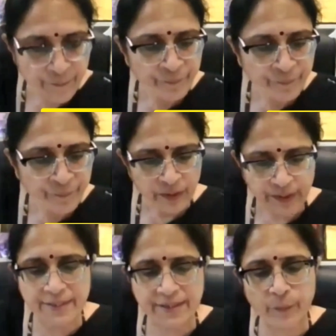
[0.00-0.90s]
That's
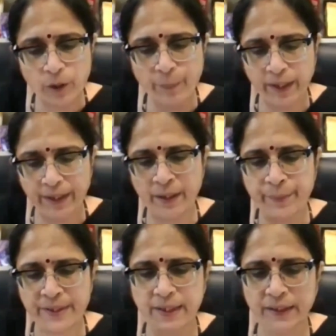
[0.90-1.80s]
about Balram
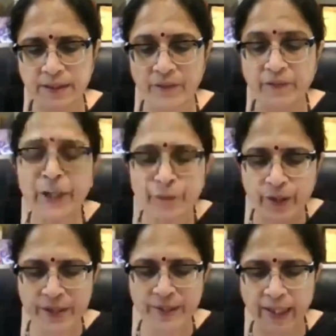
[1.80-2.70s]
Prasad. 74 is the
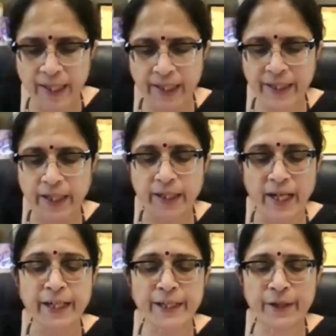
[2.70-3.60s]
guideline and
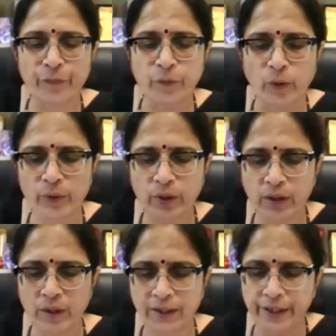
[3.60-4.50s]
94 are
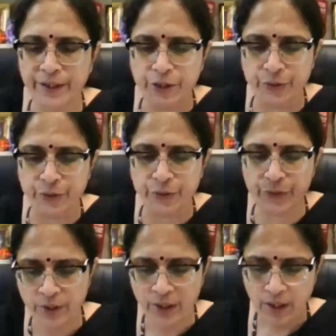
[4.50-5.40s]
the issues
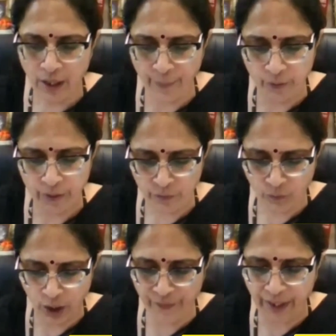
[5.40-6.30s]
about what
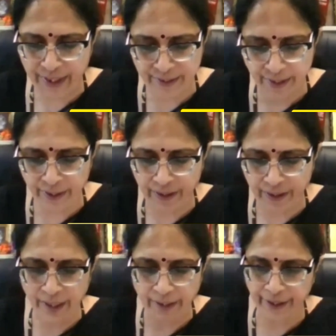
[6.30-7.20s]
were decided in that
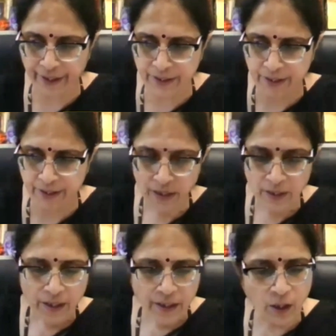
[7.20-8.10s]
case.
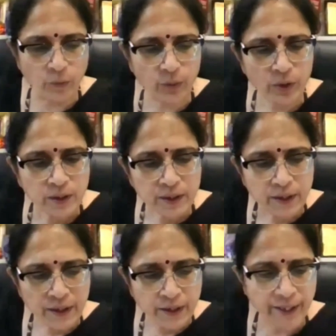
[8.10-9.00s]
Now,
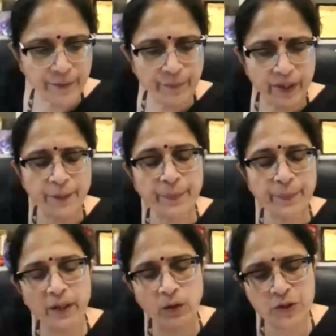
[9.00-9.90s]
let me
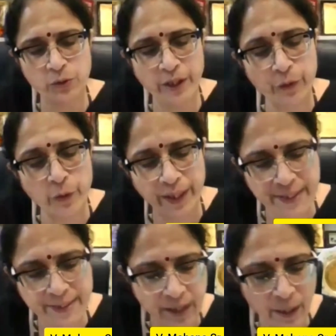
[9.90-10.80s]
also give you an
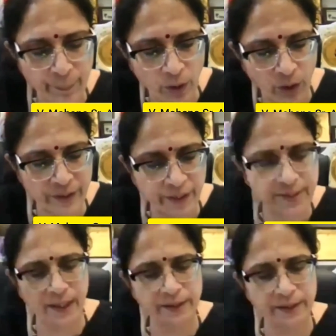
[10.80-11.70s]
example on this
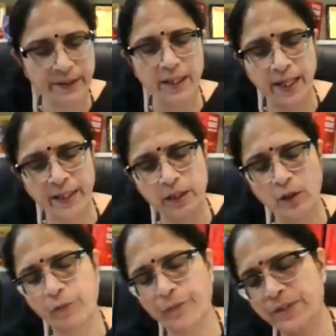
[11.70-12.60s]
other angle of,
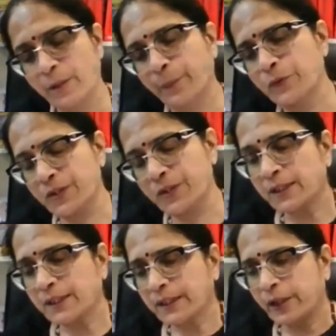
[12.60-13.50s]
suppose
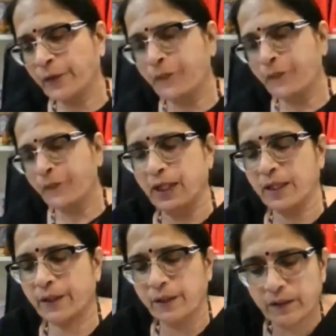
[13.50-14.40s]
if
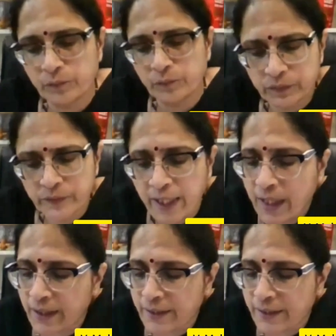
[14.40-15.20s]
there are other